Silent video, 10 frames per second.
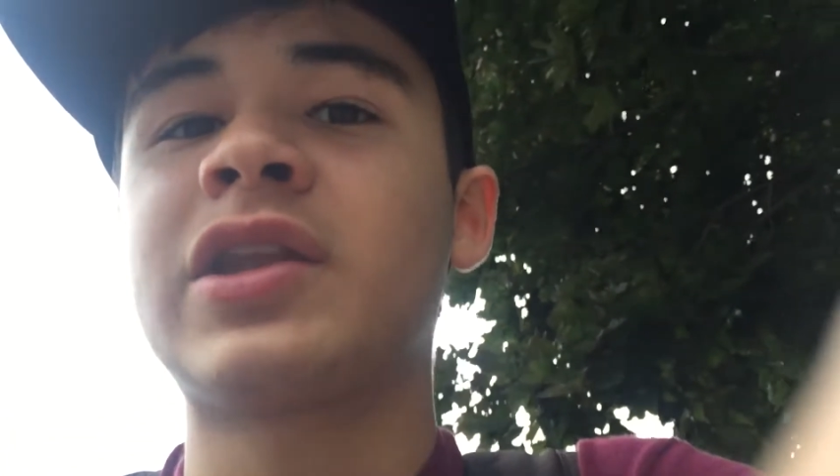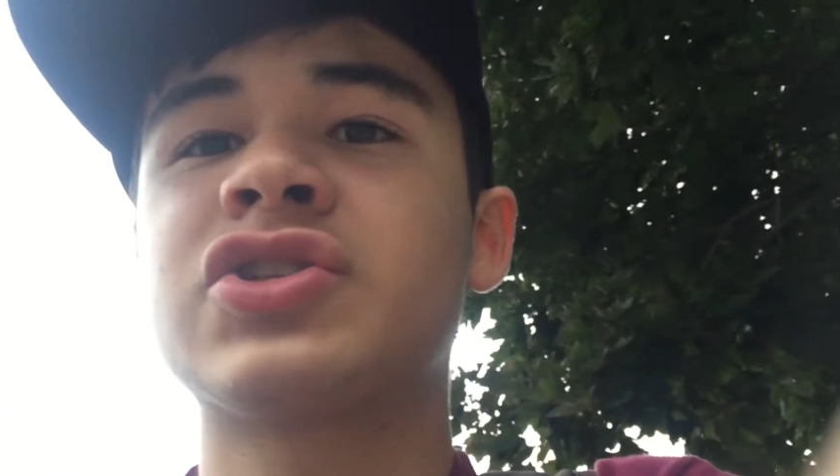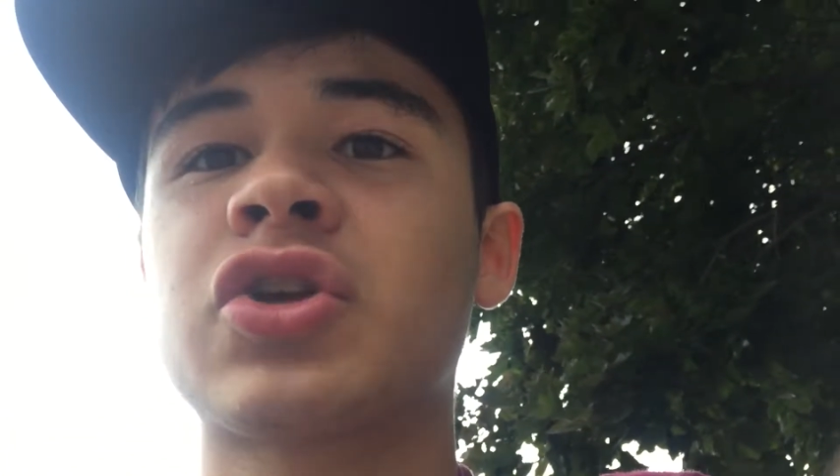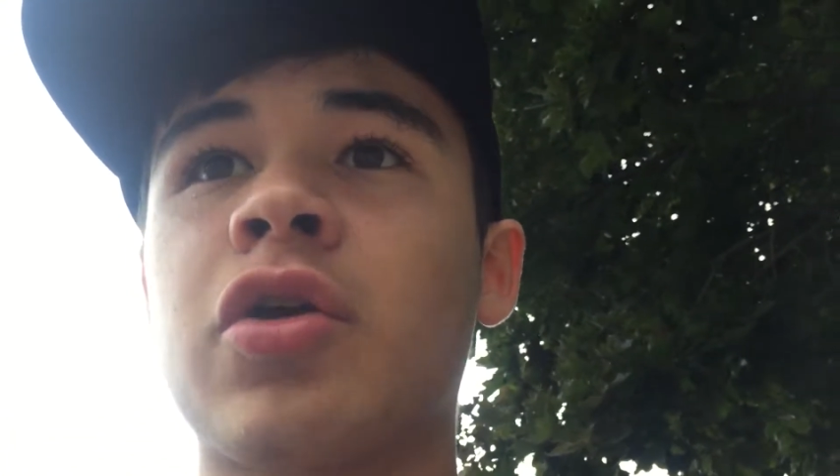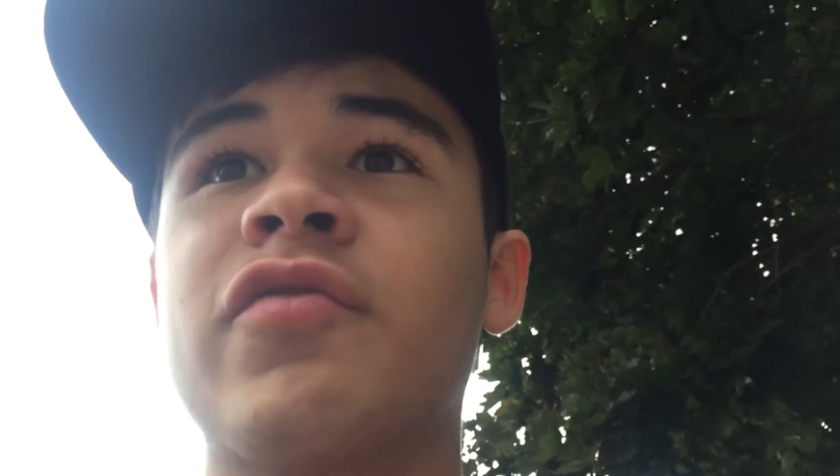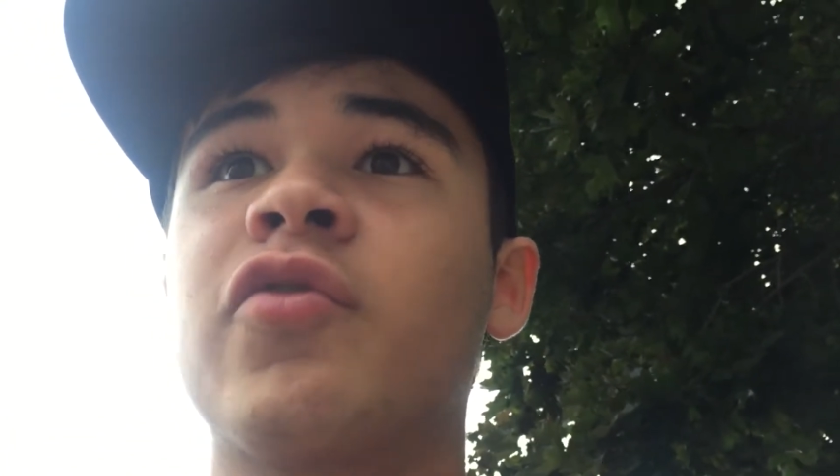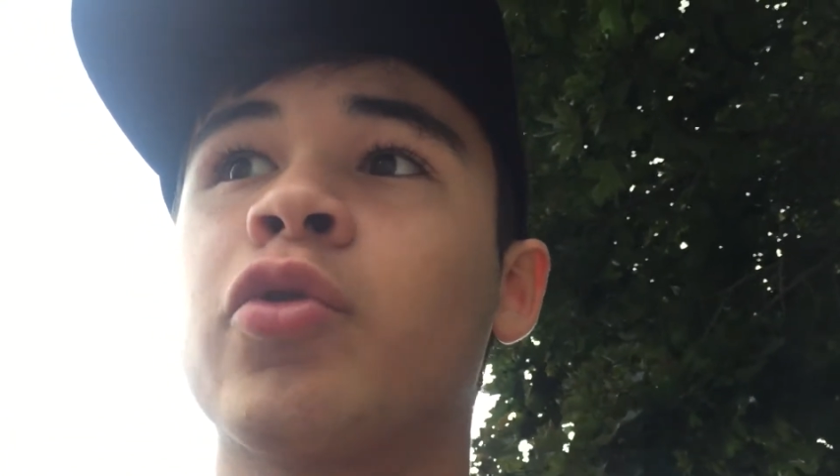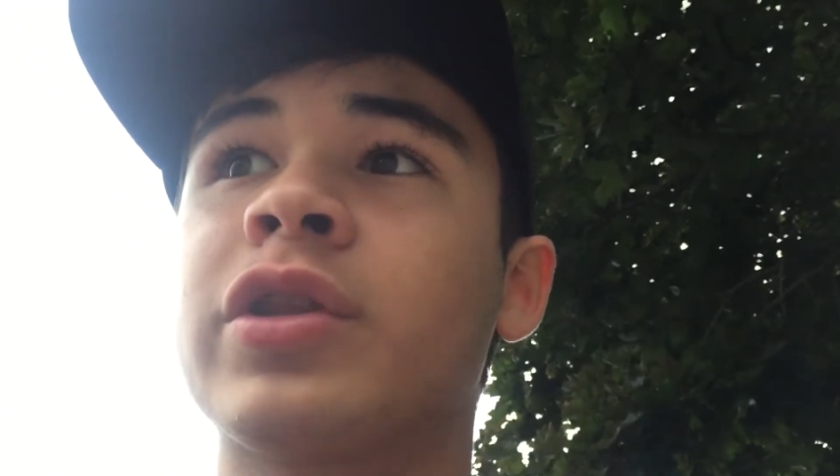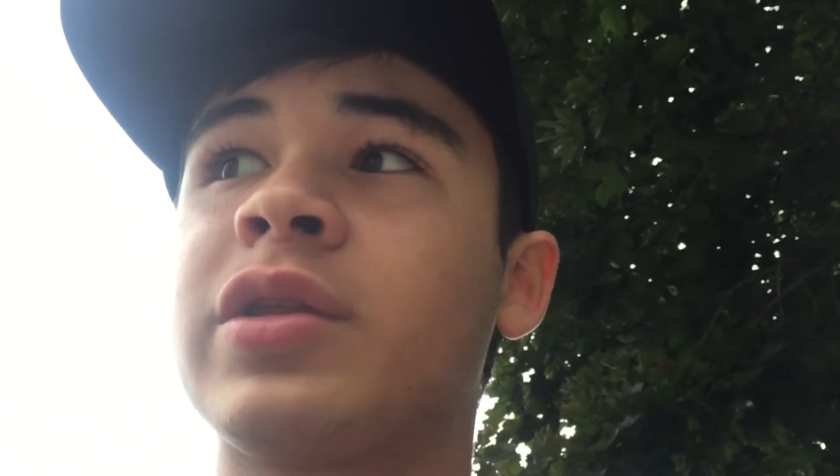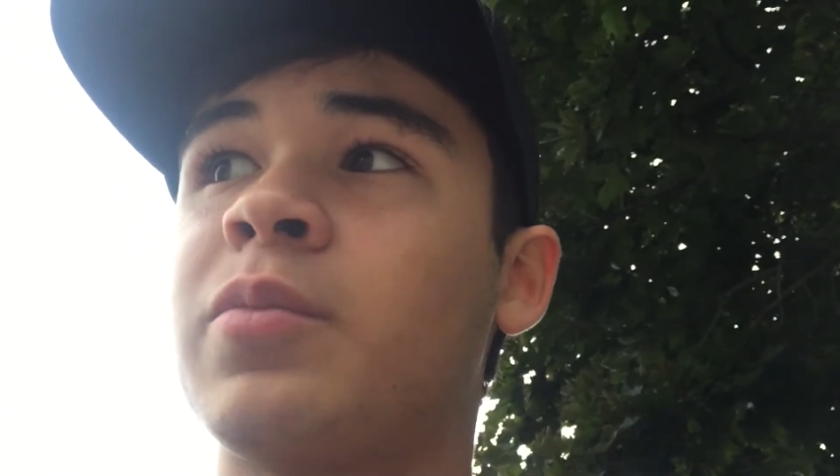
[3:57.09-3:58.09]
like start
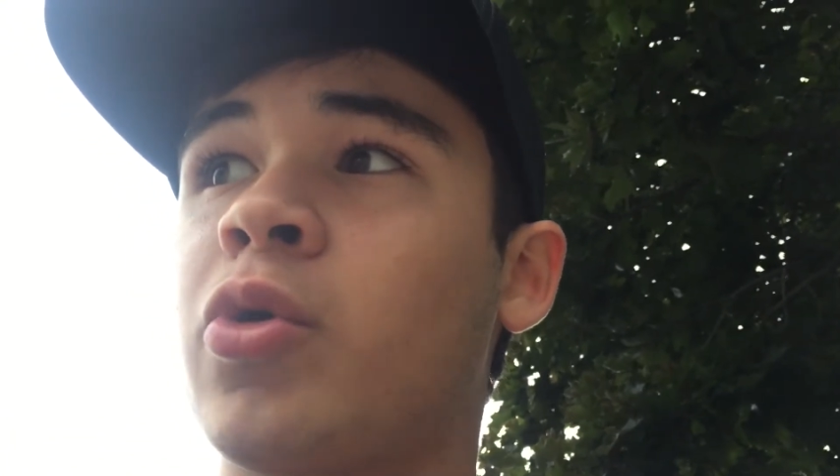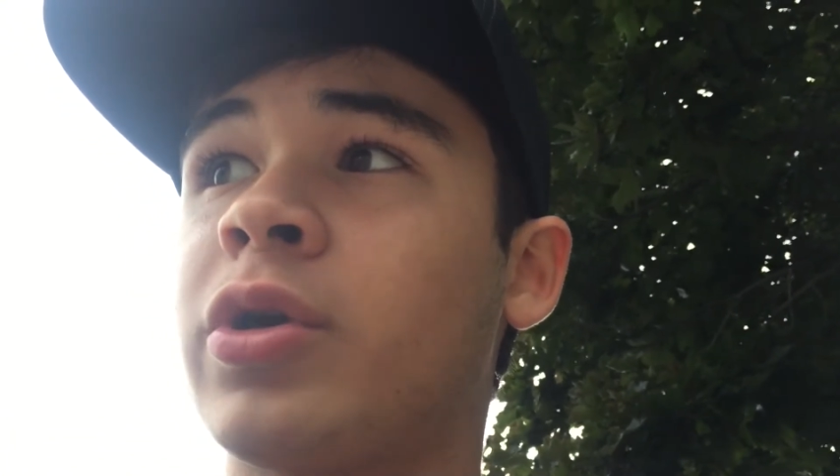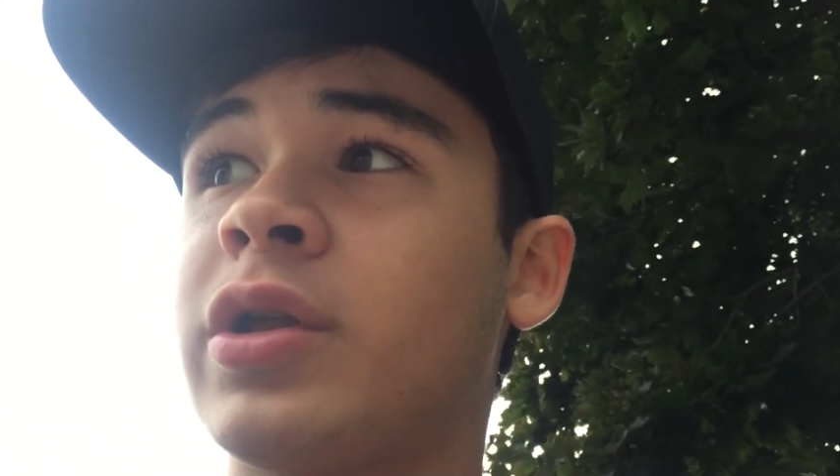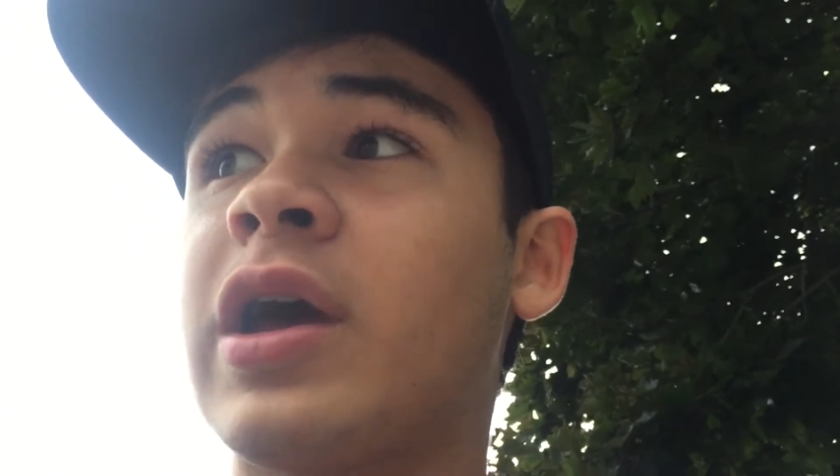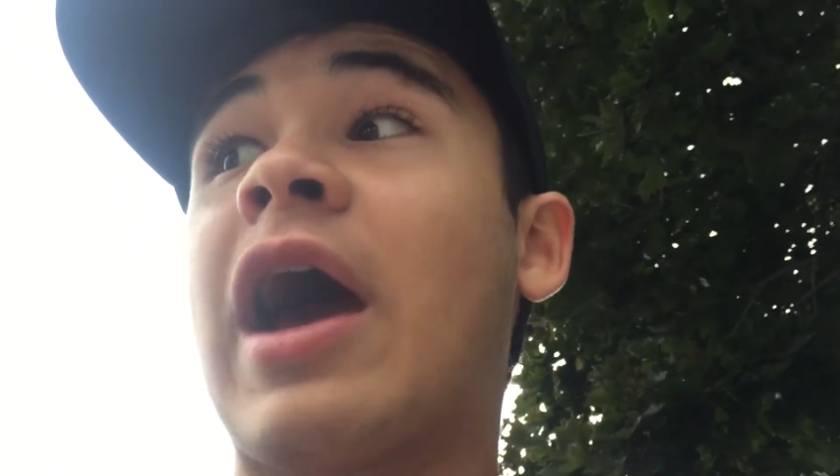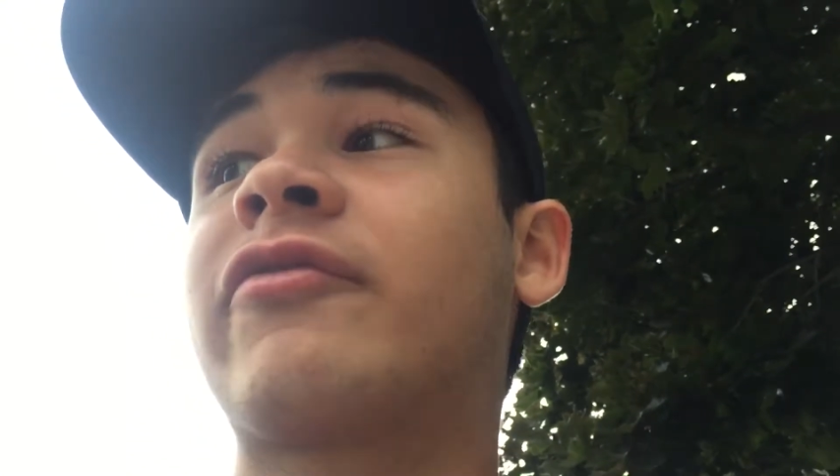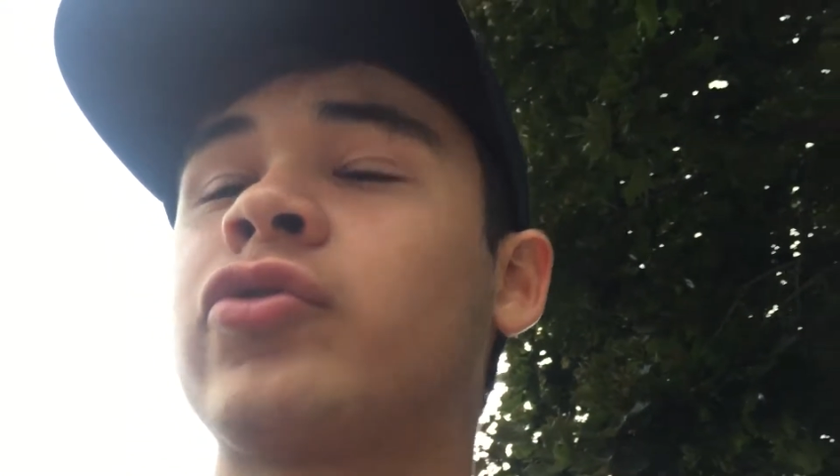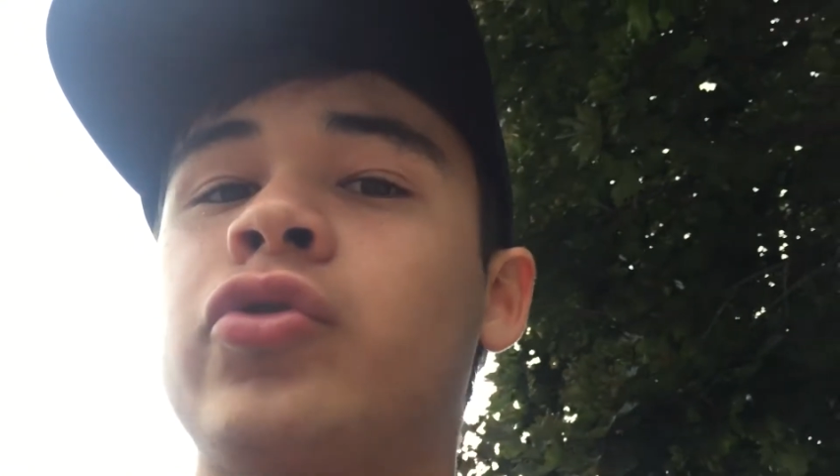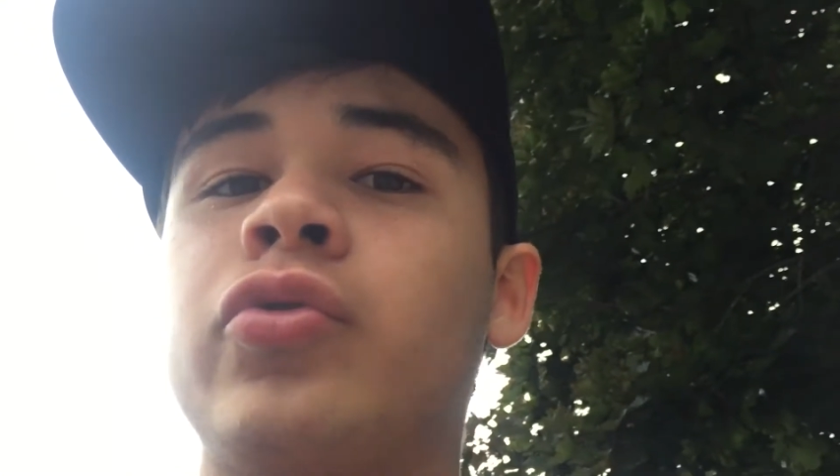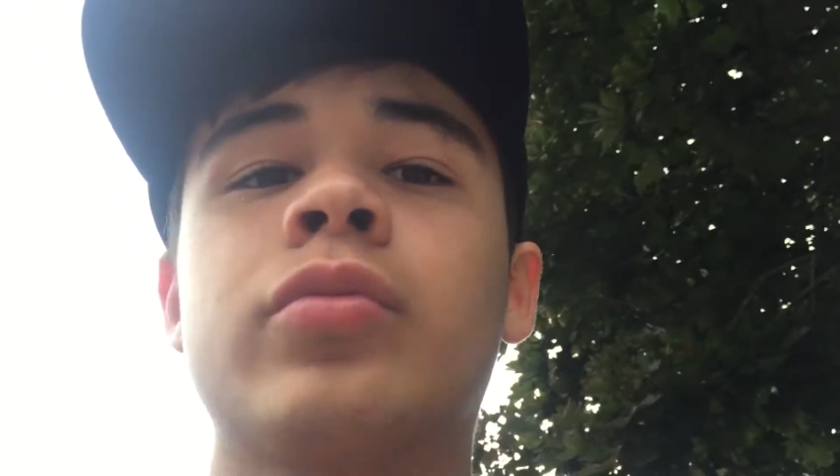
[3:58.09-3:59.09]
four in the morning
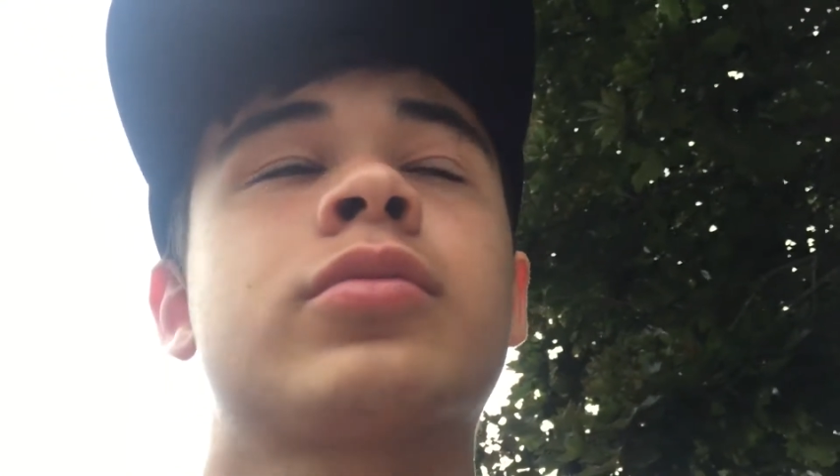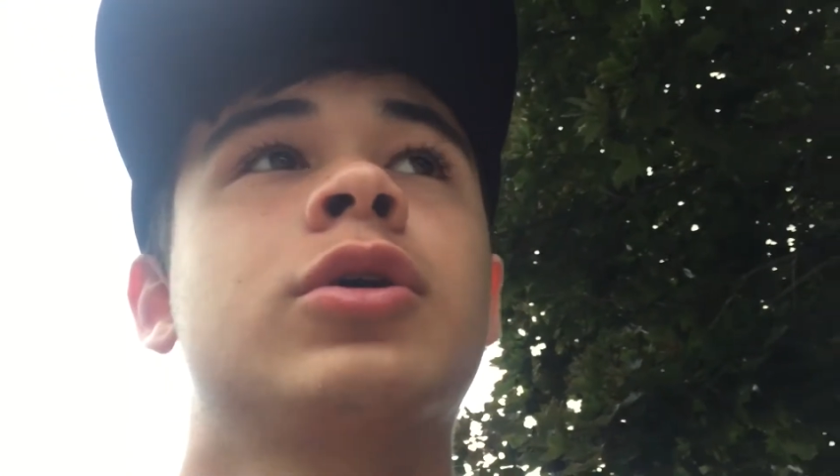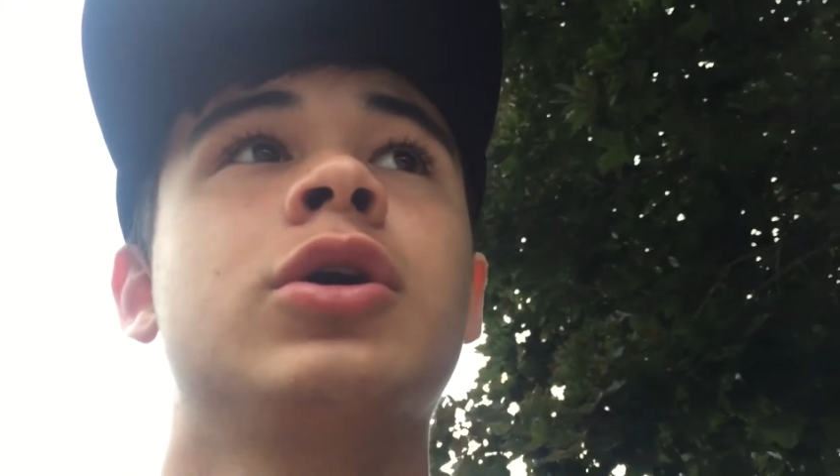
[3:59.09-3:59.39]
afternoon.